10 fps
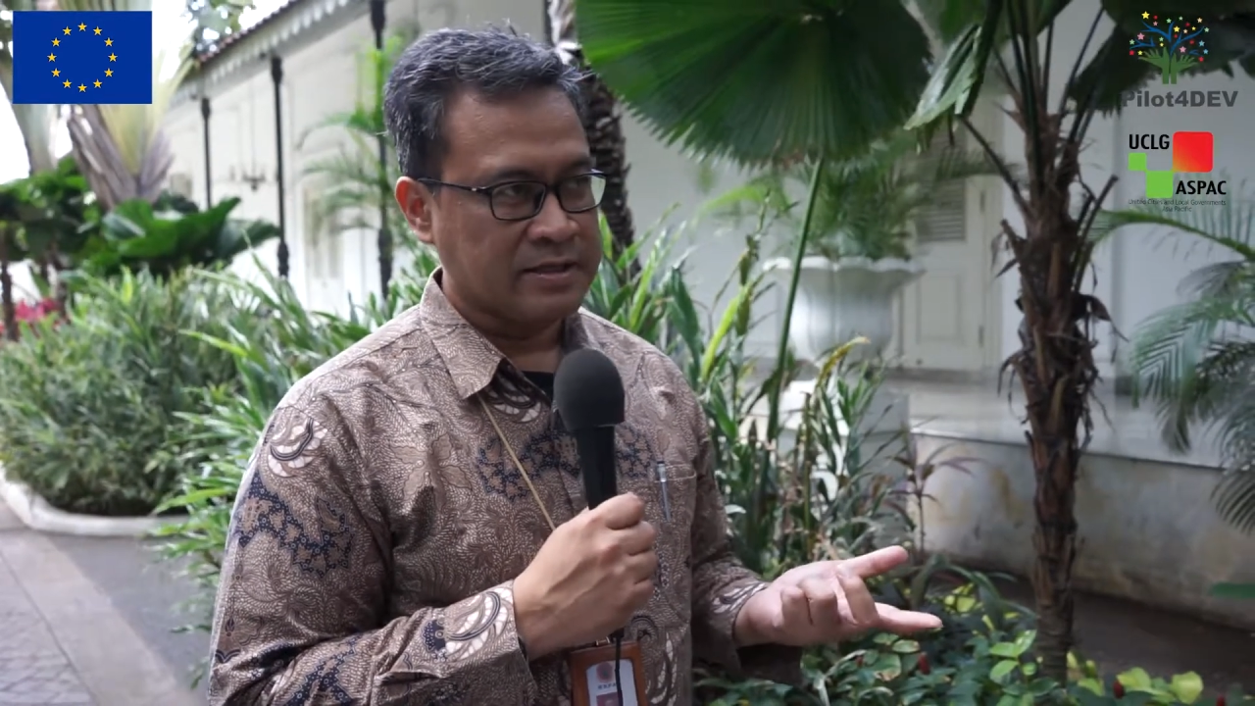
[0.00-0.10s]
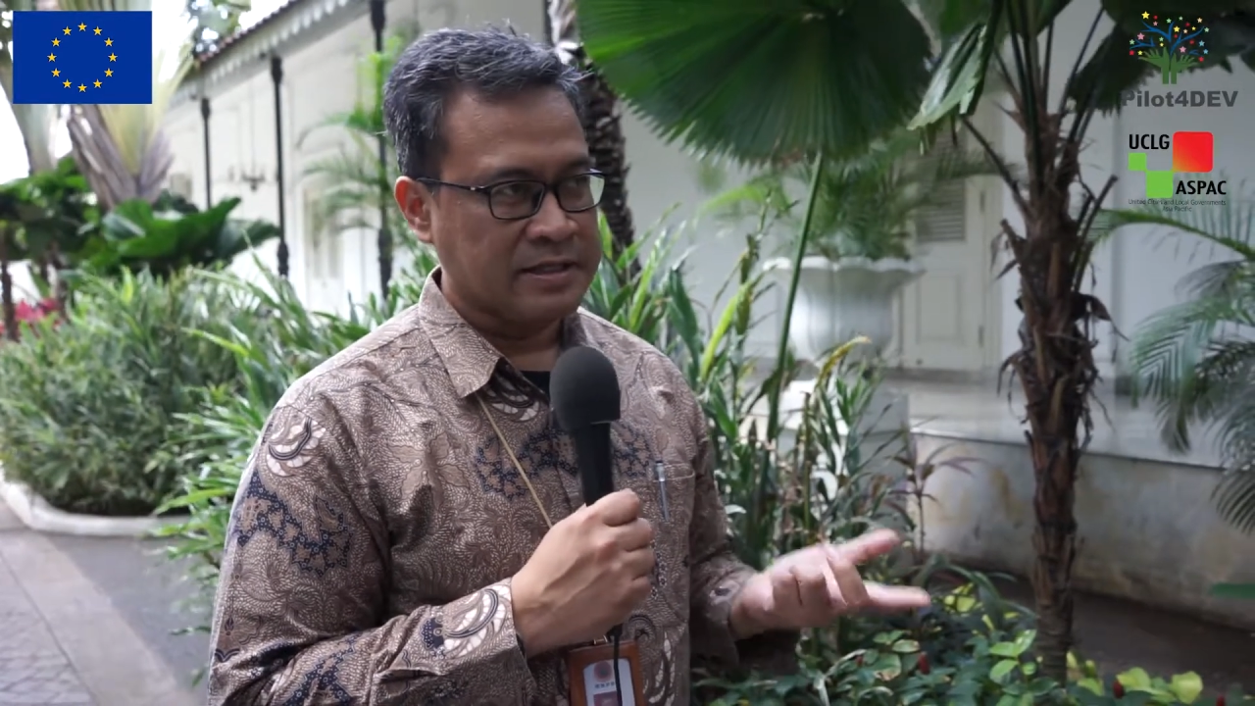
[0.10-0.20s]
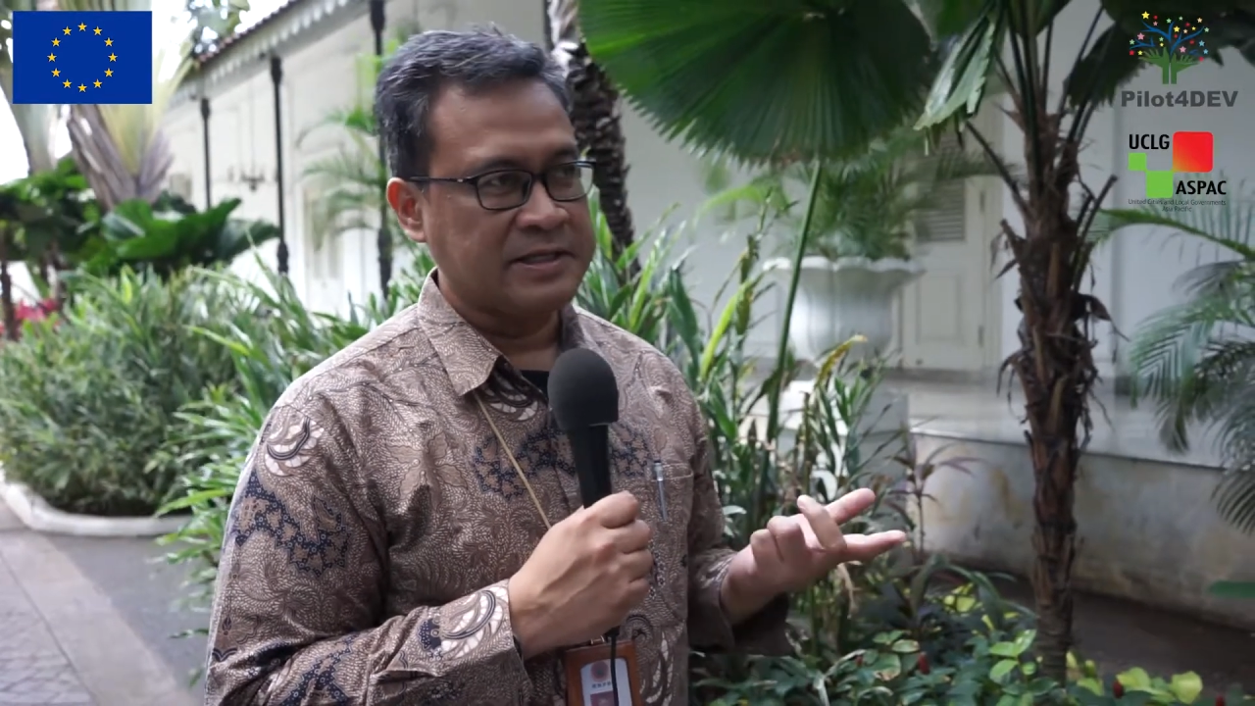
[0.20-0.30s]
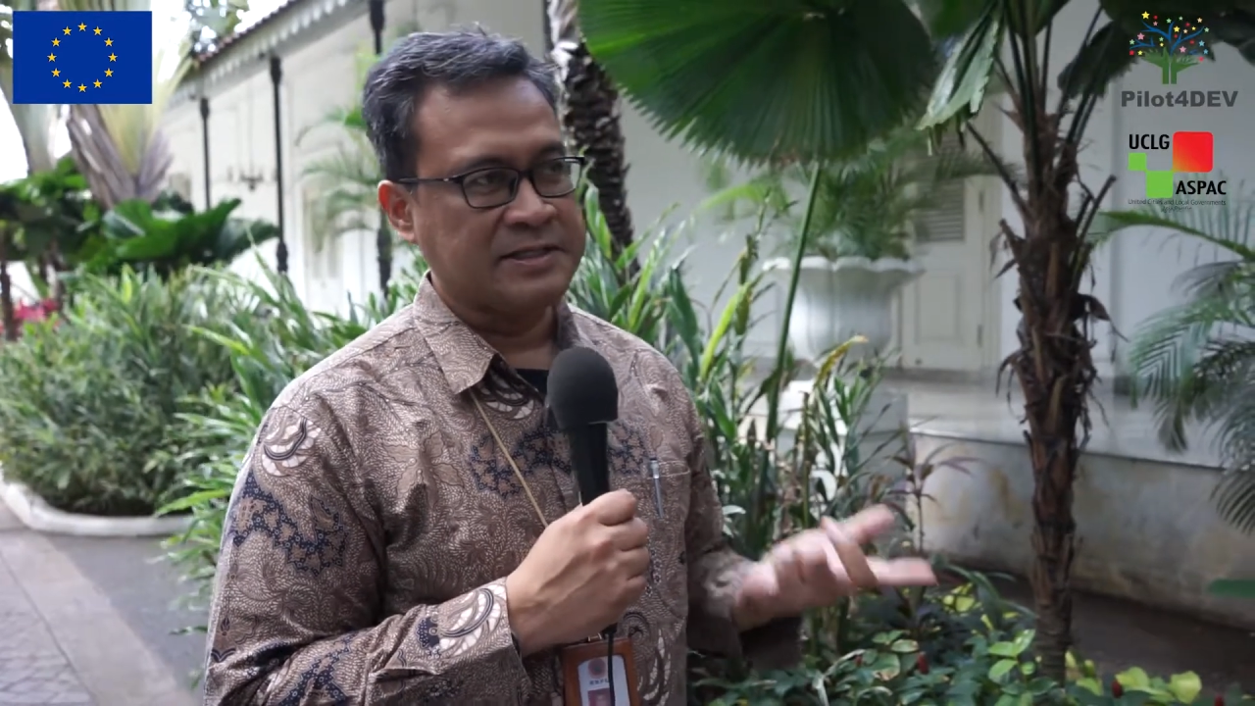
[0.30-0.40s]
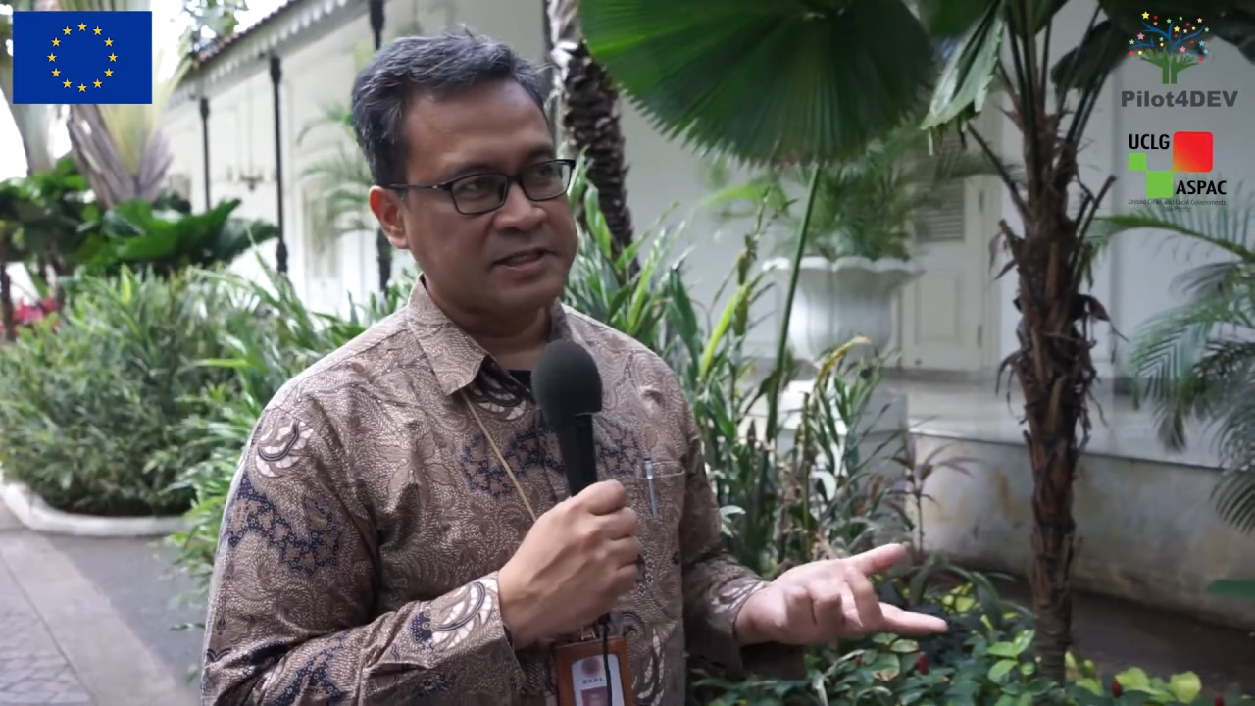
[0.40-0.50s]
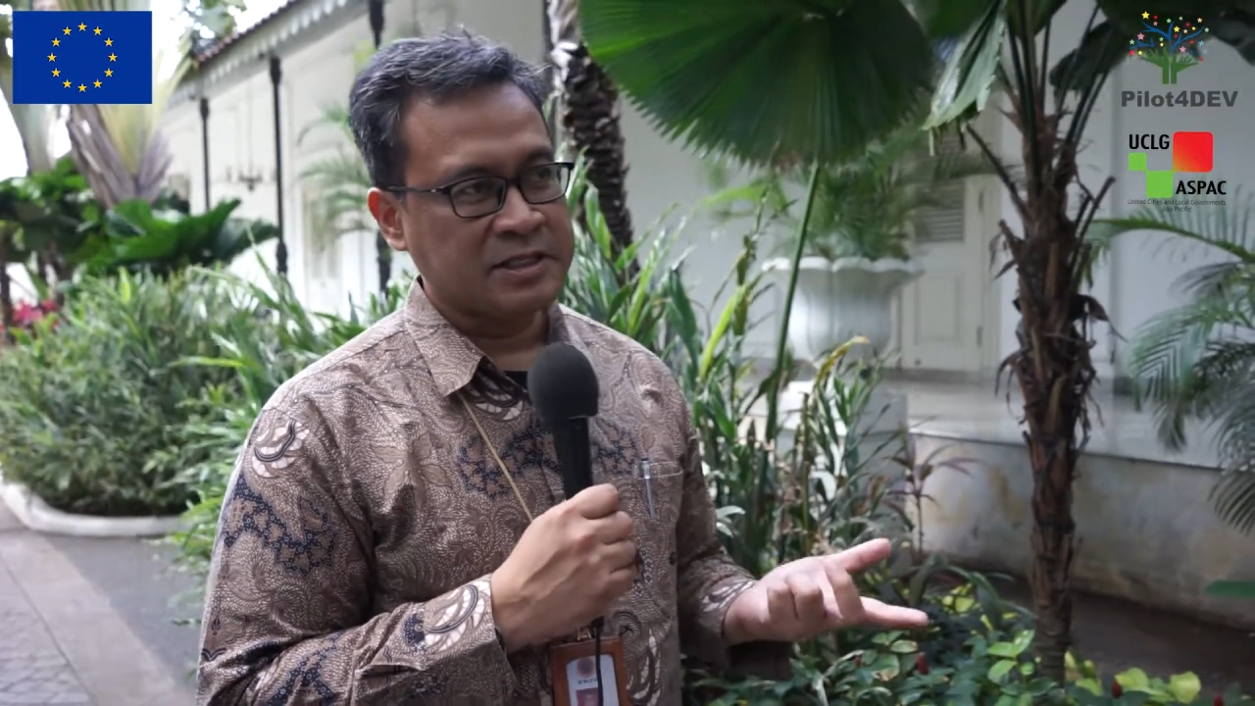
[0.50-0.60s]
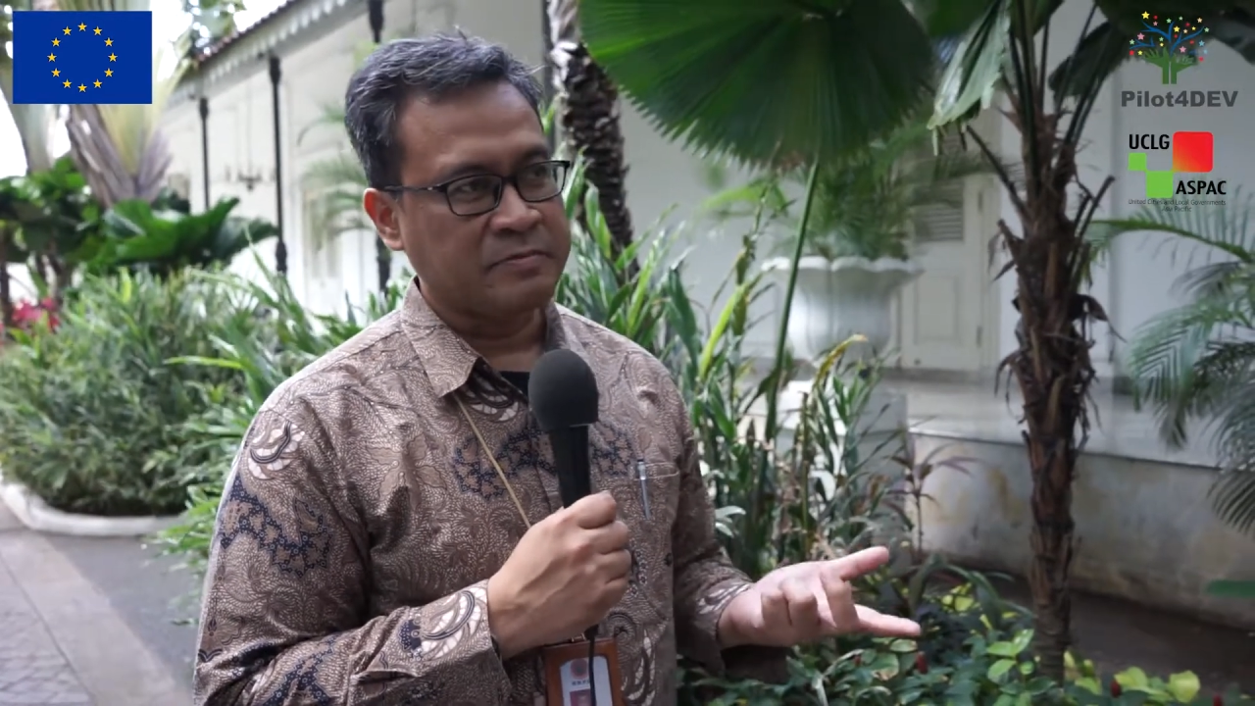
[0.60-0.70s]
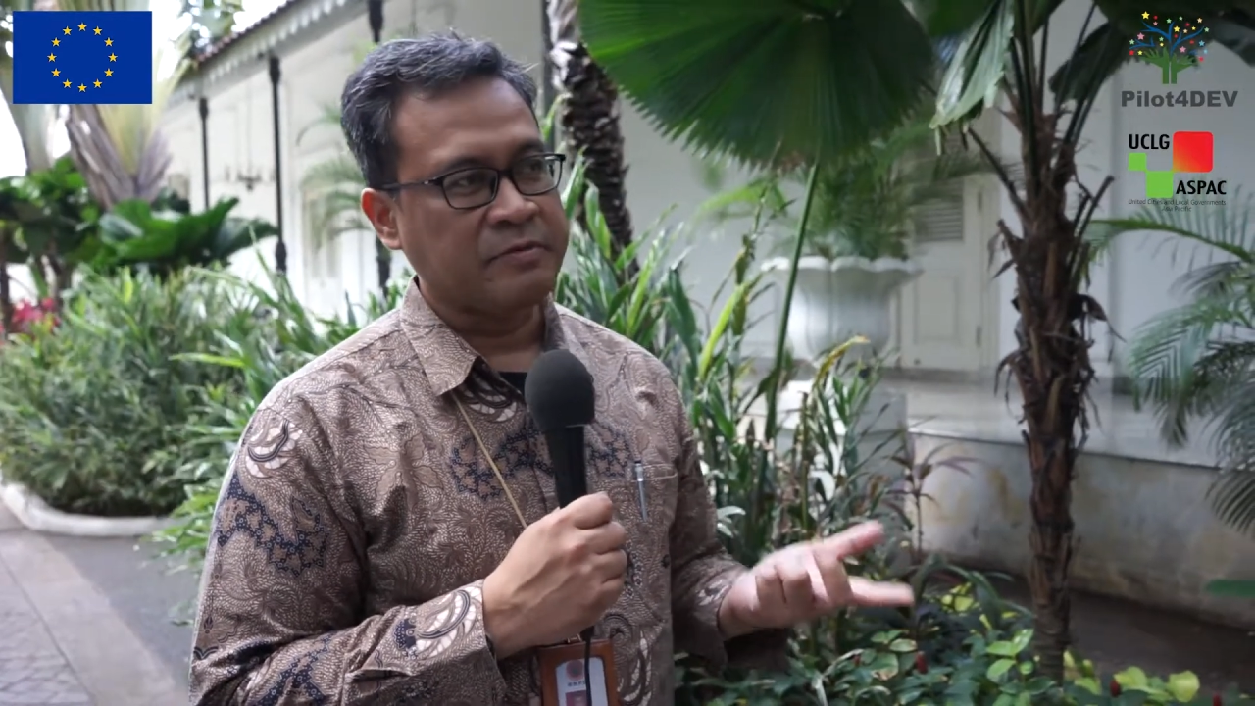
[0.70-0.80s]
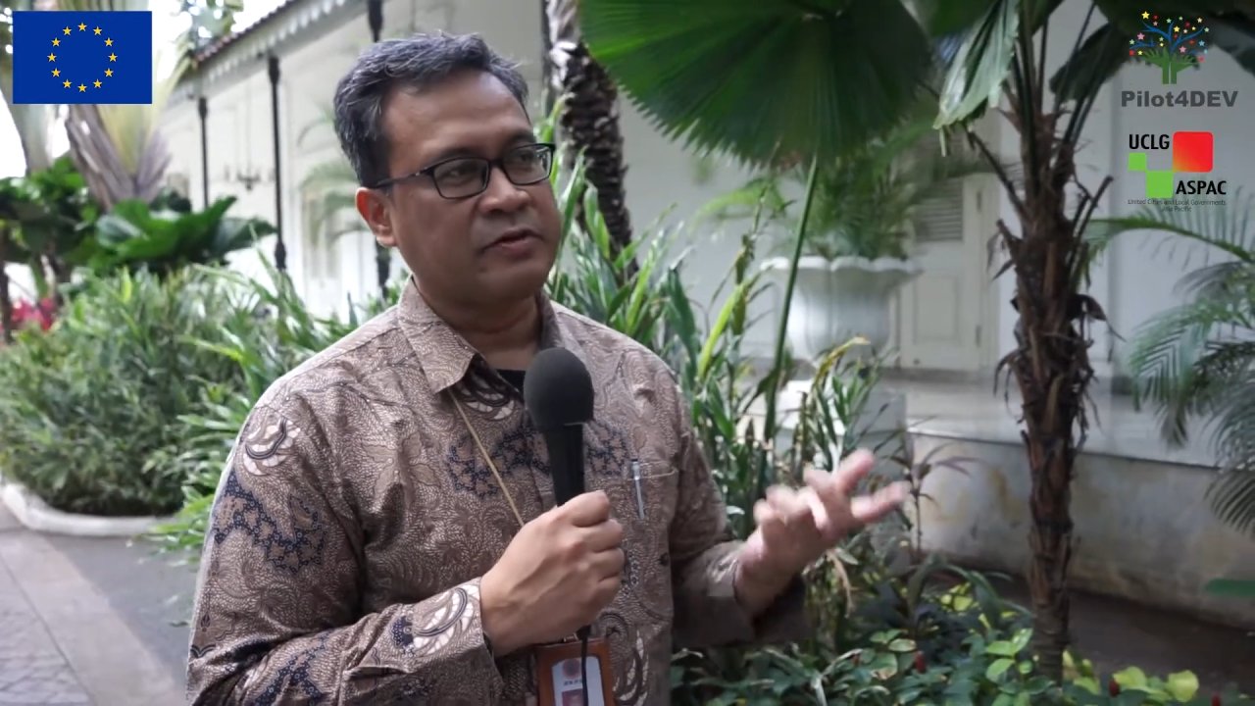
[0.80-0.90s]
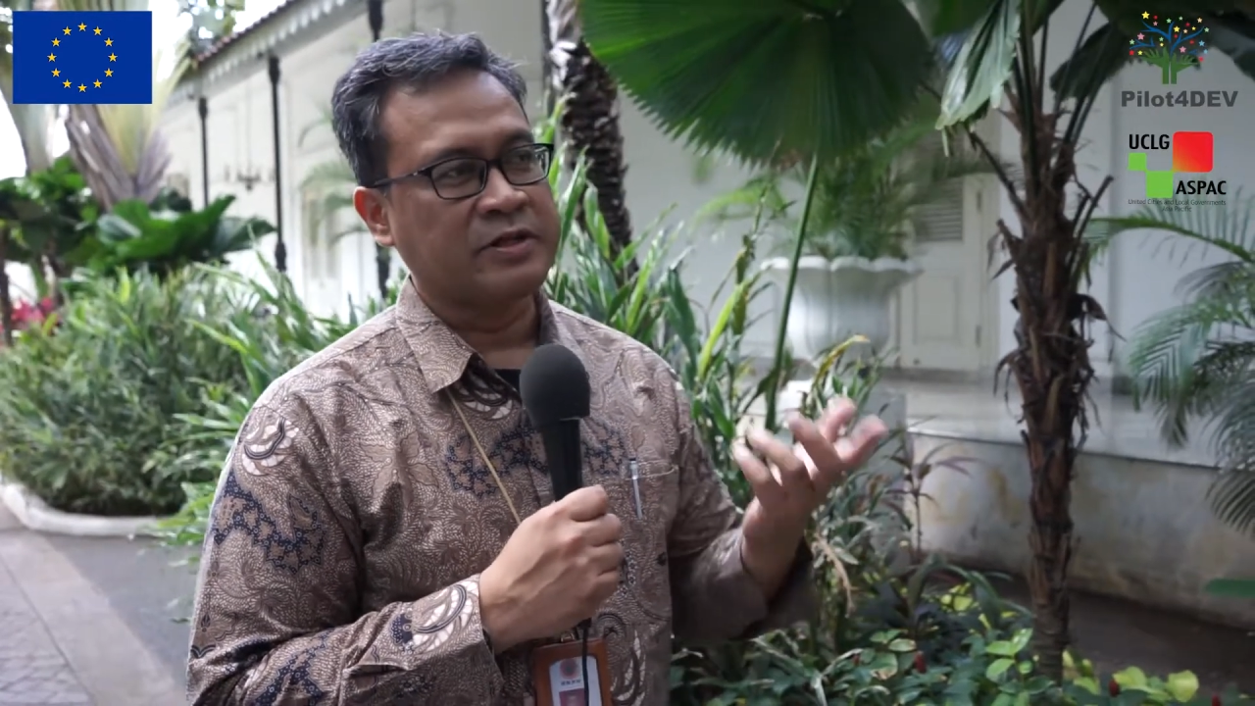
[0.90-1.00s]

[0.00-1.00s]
the disaster before